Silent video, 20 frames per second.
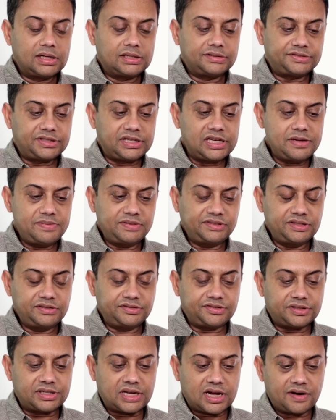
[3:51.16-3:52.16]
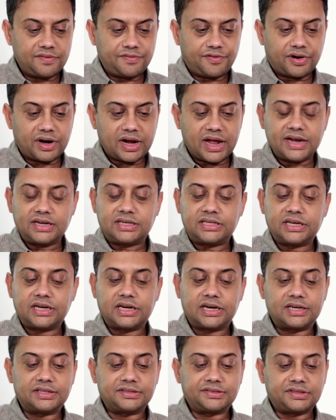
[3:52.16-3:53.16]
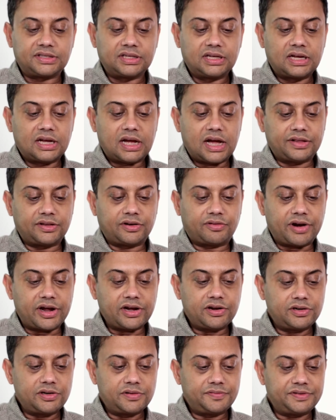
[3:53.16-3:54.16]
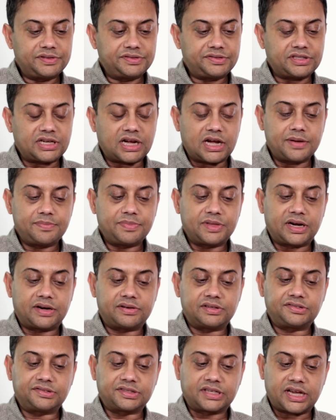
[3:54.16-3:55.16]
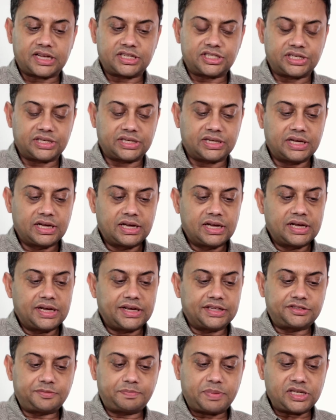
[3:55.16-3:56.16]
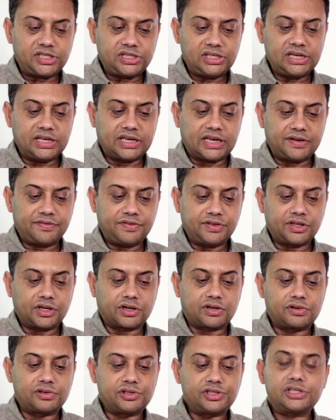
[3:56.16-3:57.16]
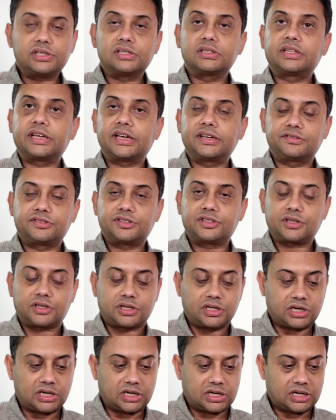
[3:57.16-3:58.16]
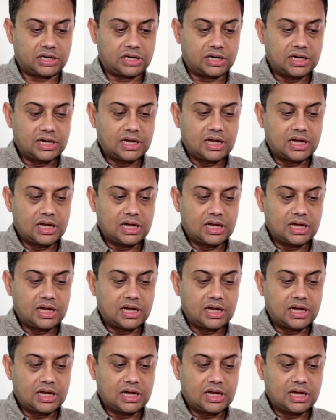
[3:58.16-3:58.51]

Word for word: Salim is in Sudan for eight years, and the record of his time there is sketchy, especially given the crucial things that occur.